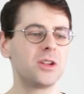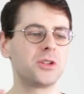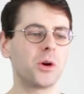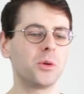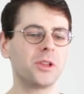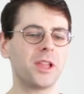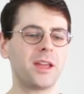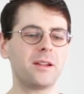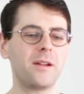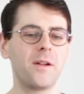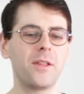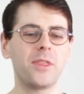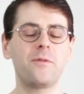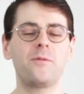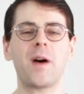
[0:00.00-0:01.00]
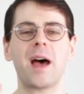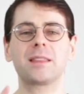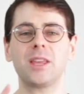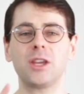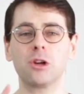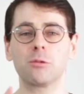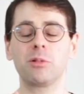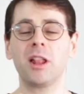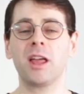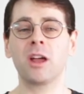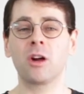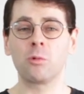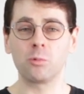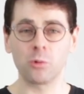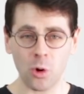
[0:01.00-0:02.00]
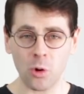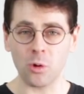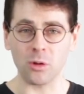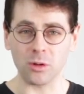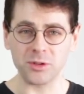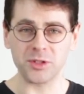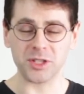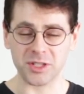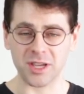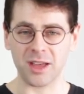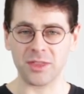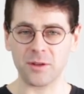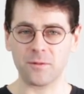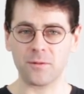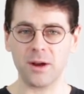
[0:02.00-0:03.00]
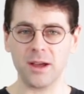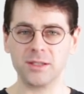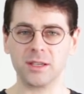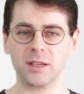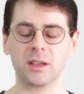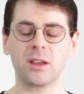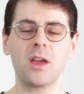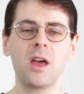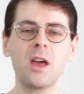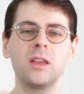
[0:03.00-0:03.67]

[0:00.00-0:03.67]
Don't let the fact that you're playing a roll decide the phrasing.